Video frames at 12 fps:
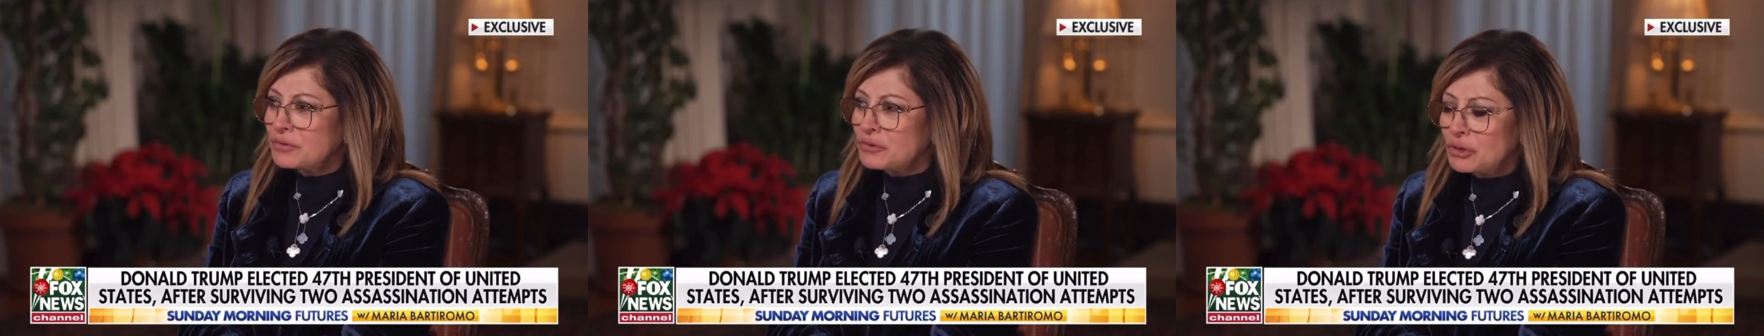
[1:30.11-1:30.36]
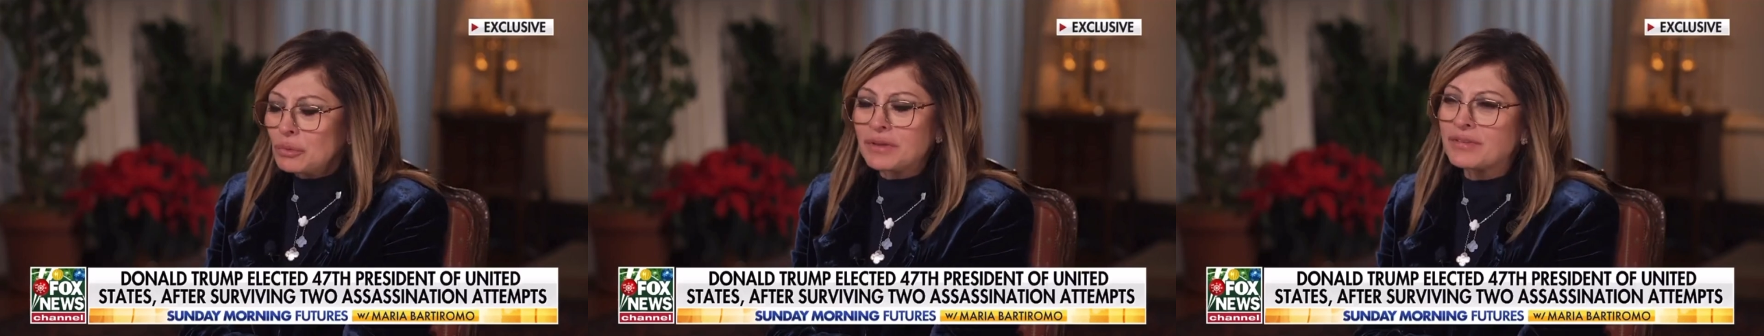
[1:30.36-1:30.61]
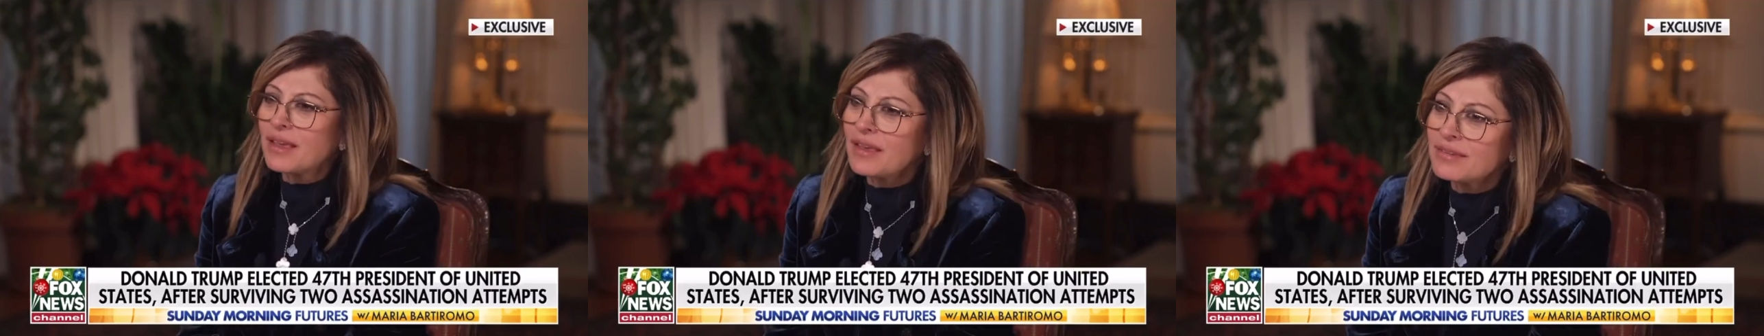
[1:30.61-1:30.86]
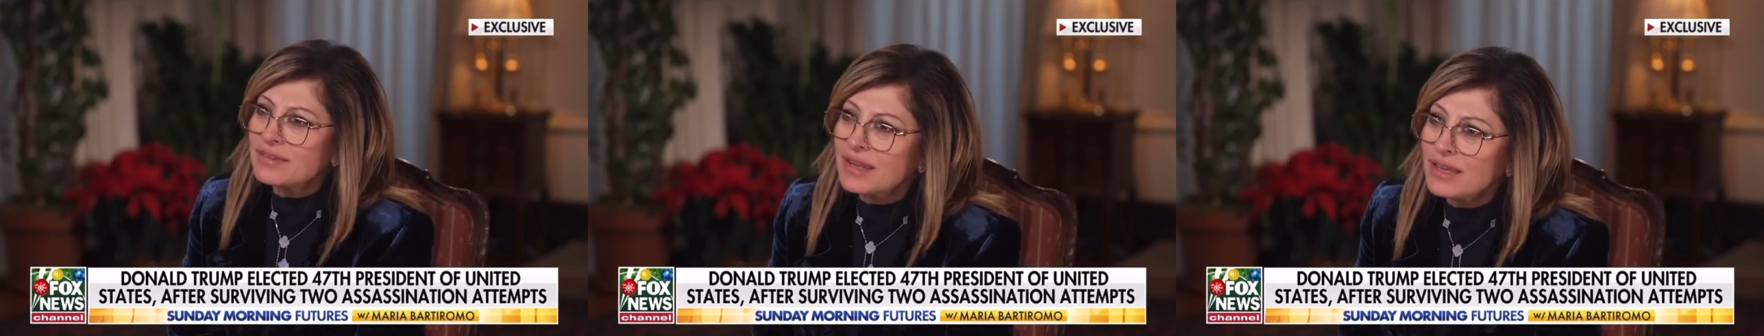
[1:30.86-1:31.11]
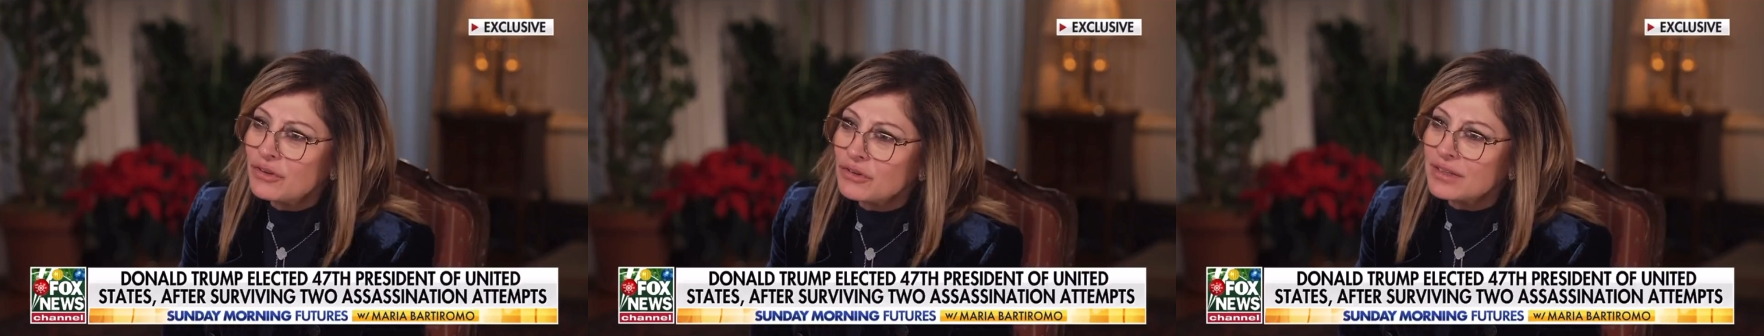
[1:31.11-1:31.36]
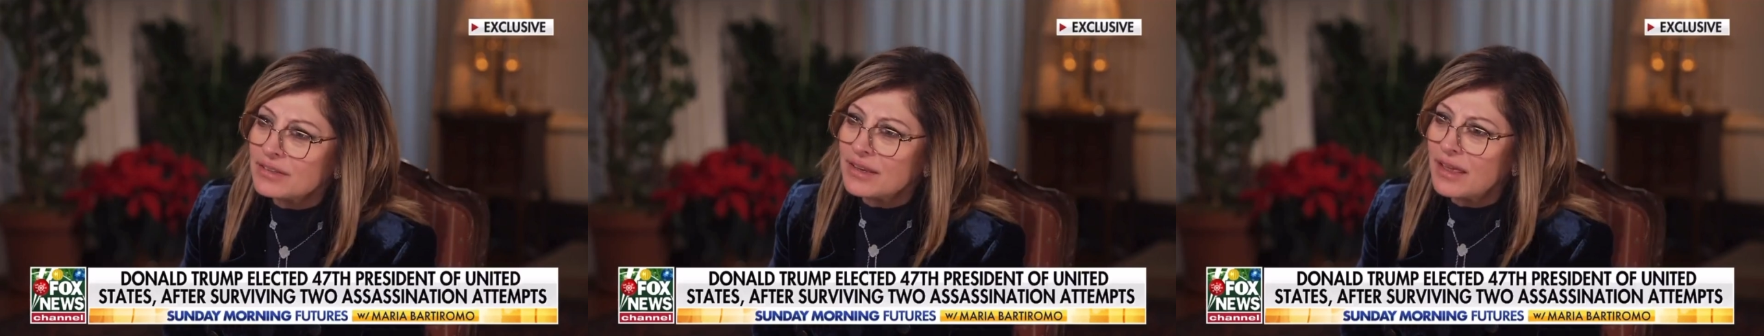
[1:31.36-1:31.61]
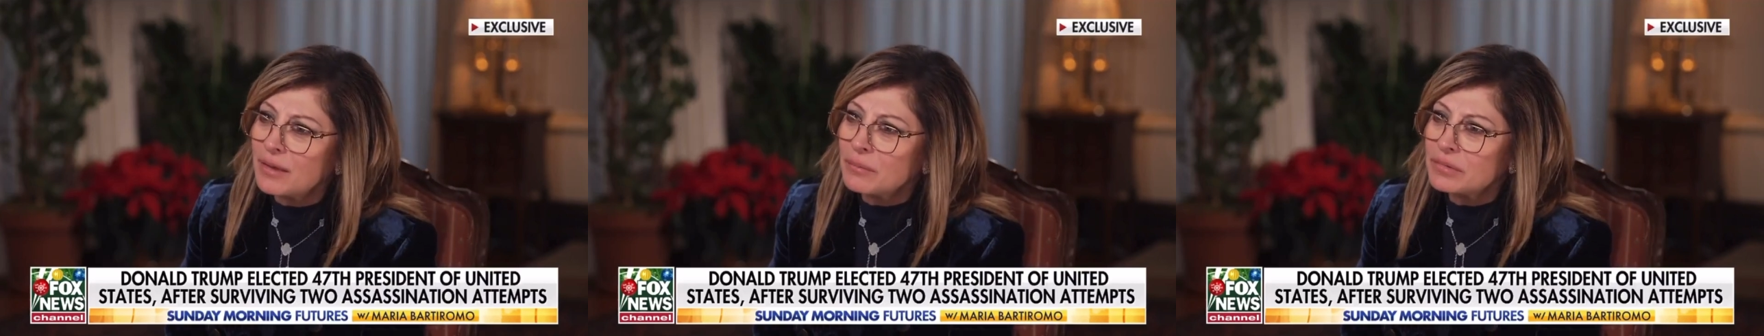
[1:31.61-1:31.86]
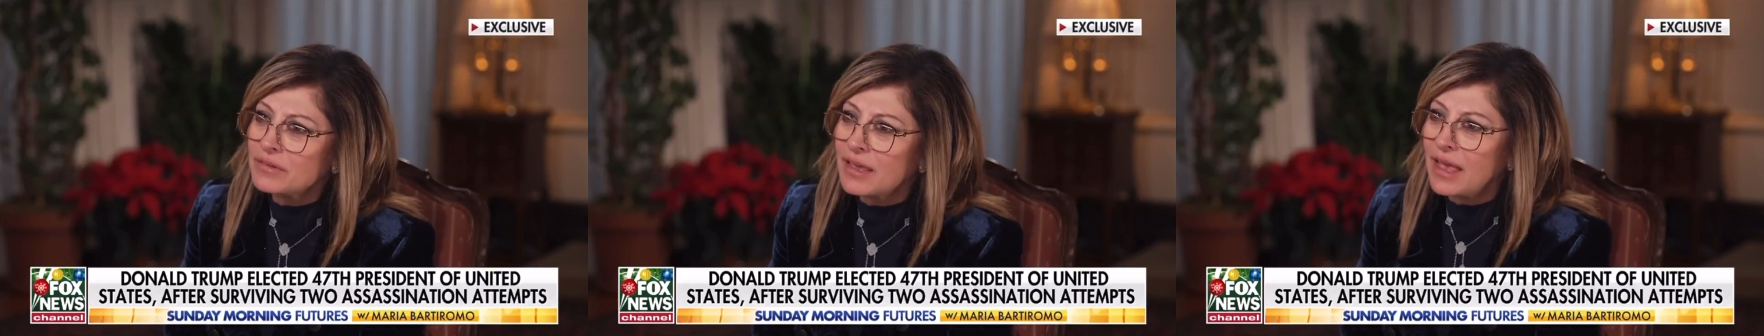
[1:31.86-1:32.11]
2 assassination attempts,